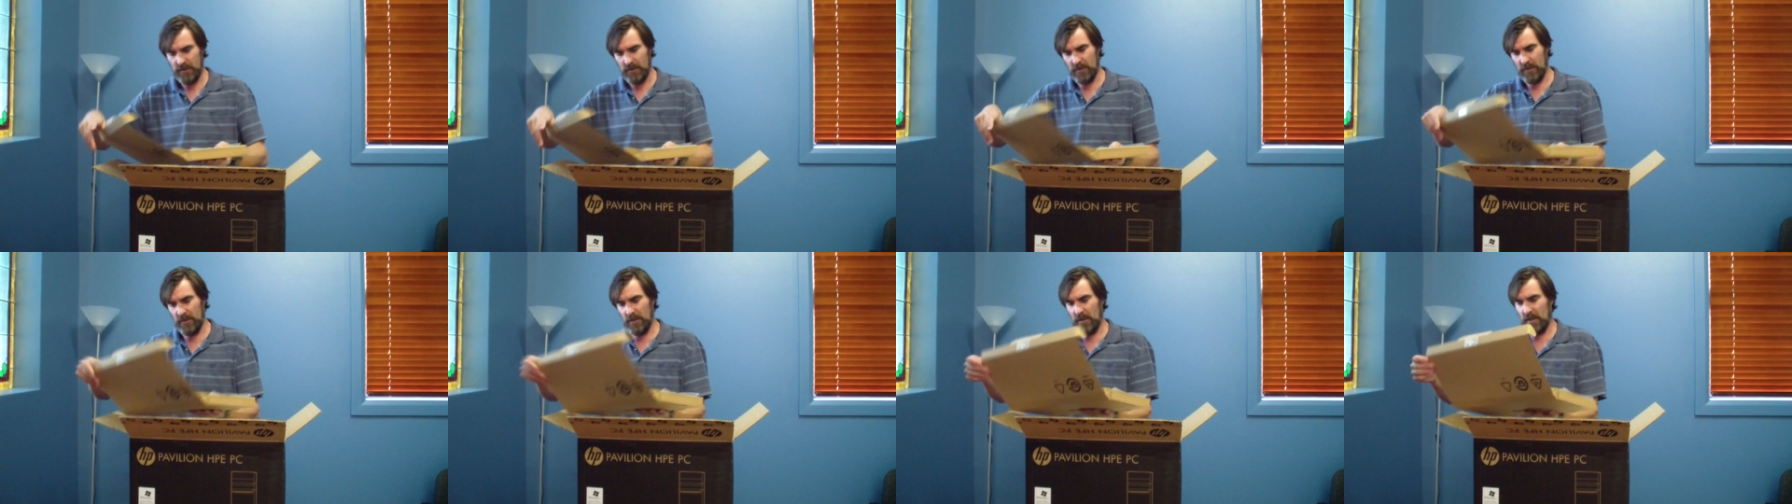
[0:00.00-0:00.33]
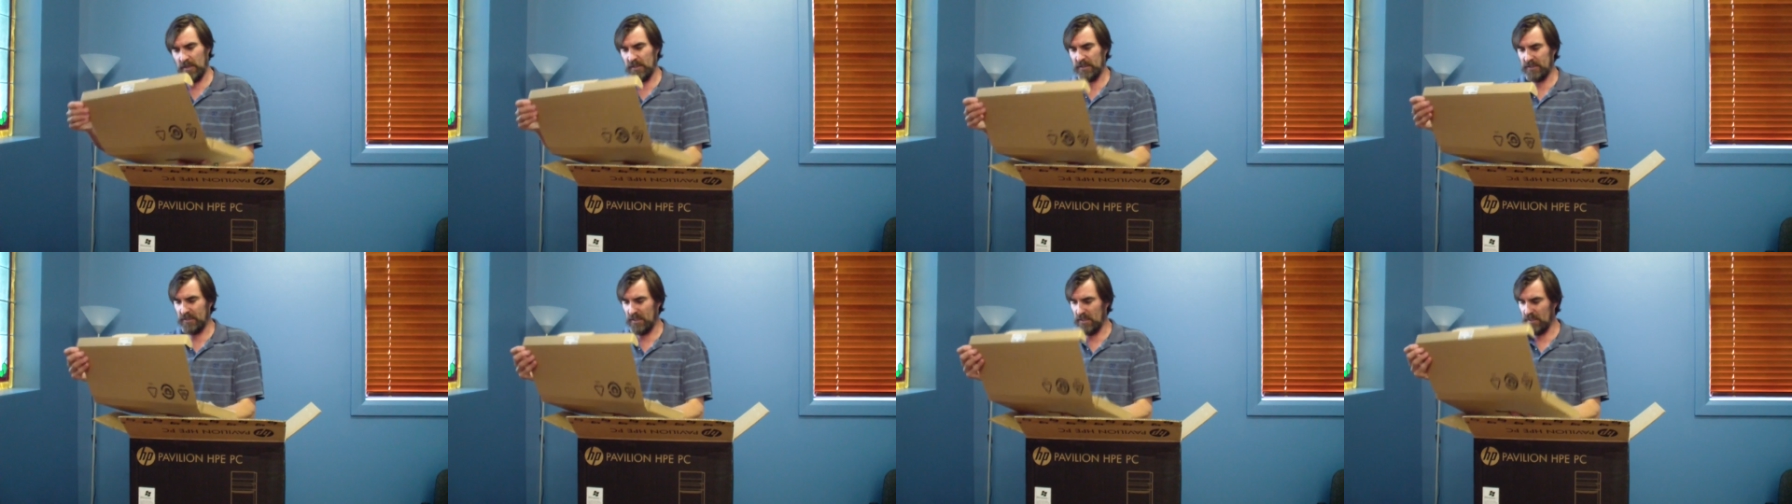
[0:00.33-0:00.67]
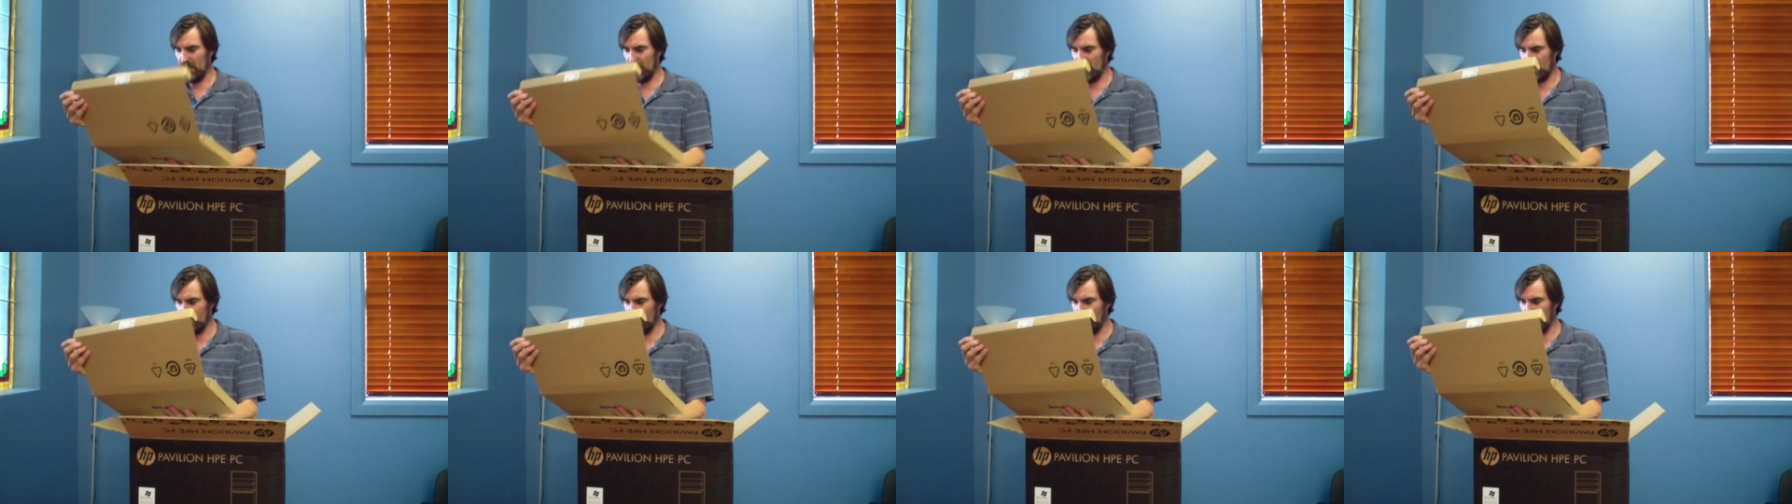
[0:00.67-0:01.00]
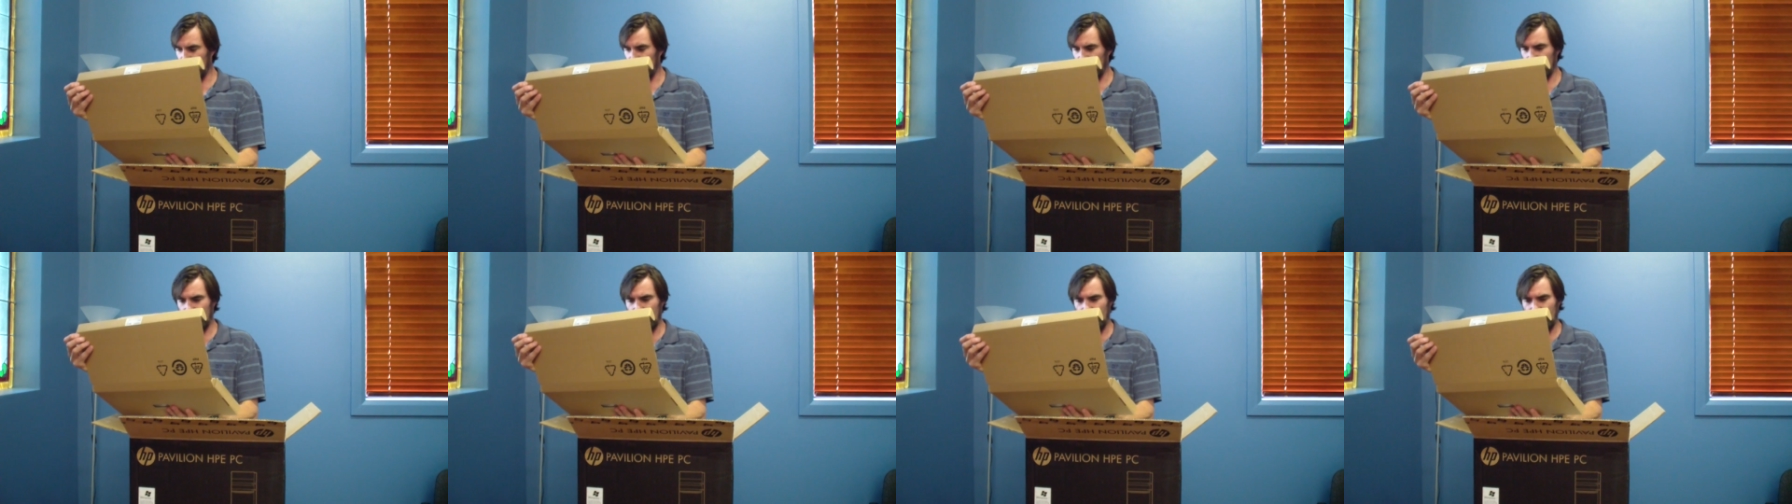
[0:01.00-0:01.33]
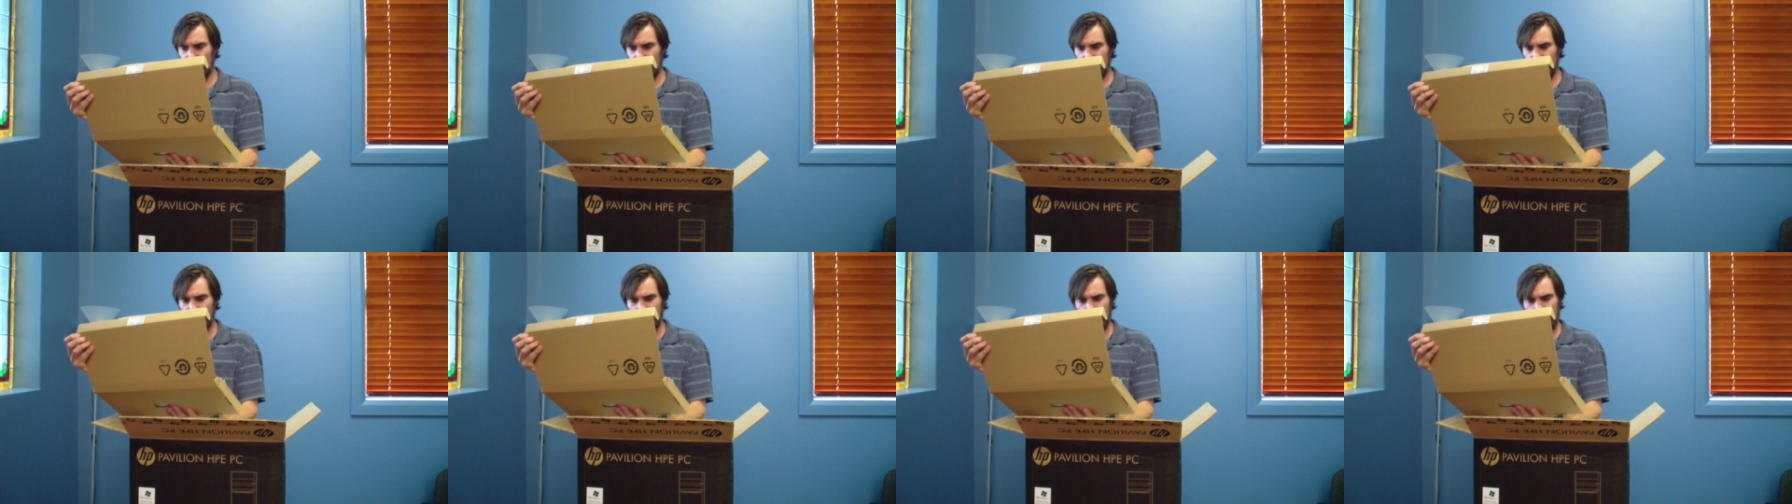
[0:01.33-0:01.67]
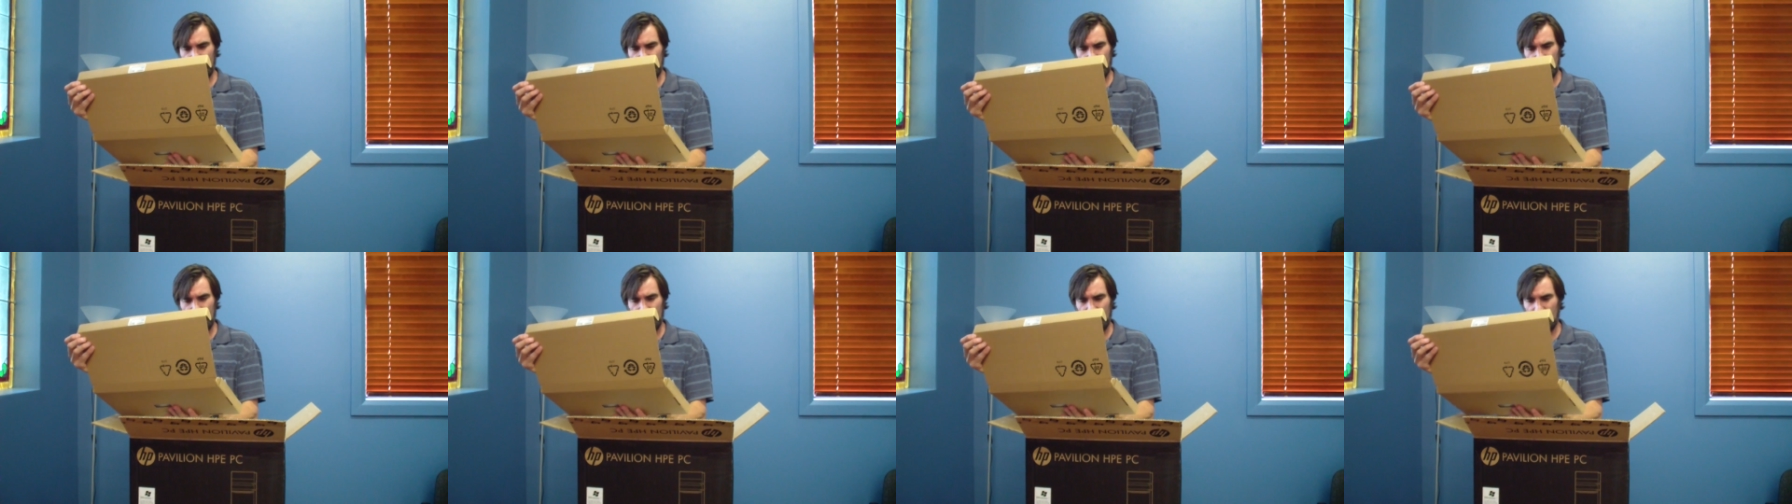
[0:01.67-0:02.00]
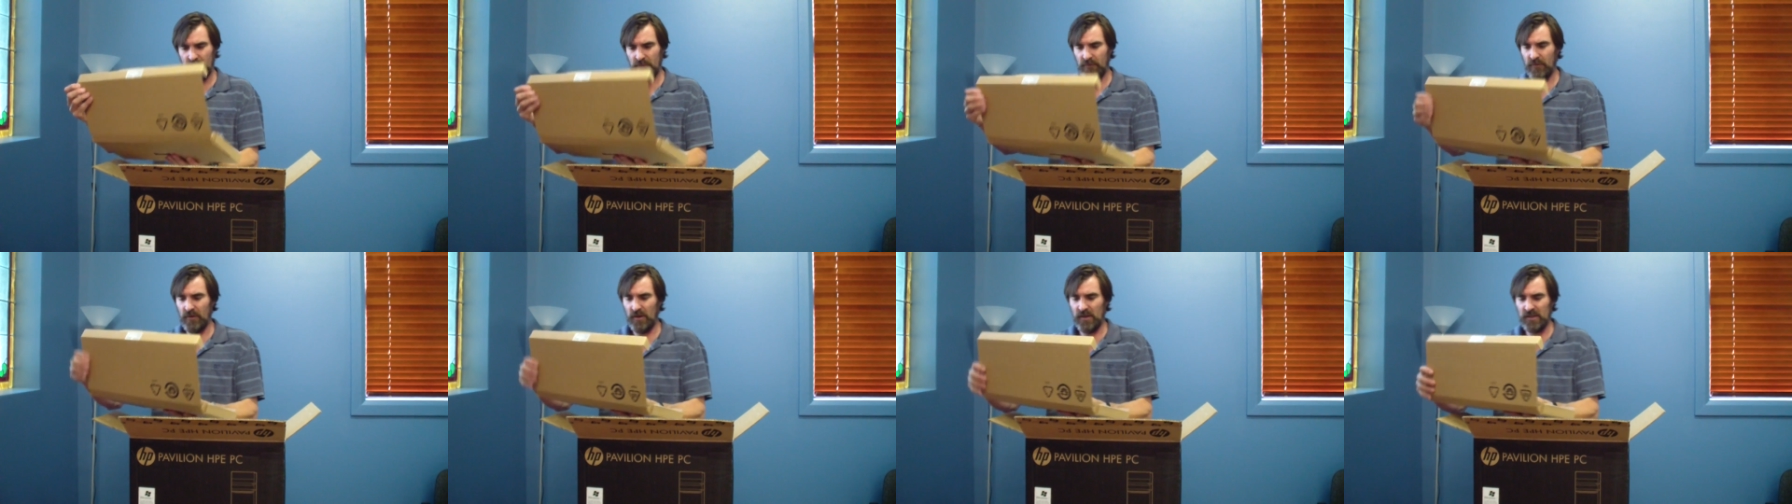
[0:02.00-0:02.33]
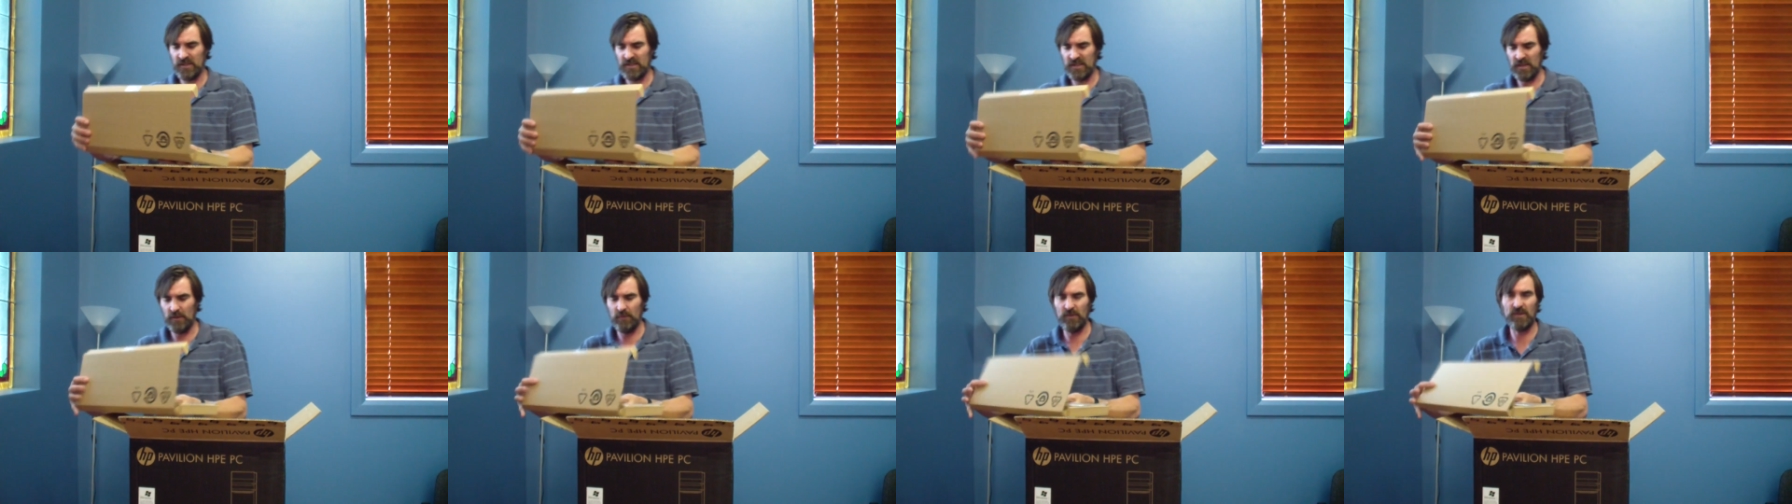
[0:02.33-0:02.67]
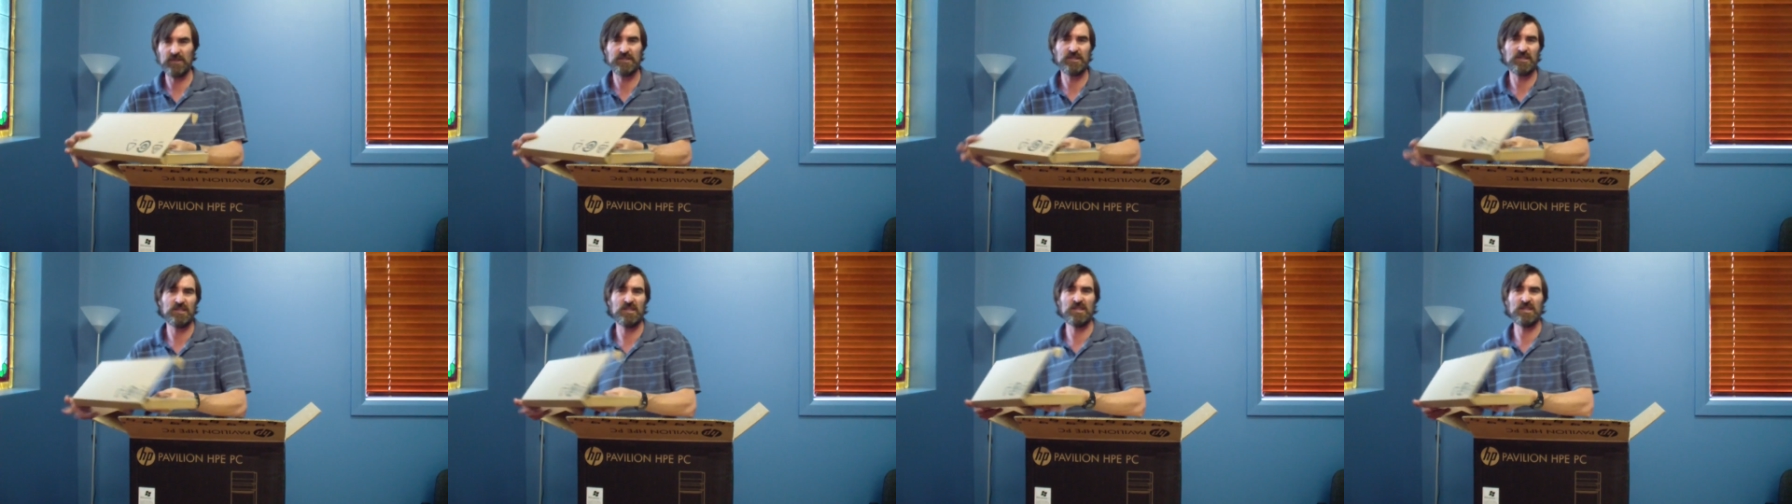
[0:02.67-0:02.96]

Nice, that looks pretty good. Very similar to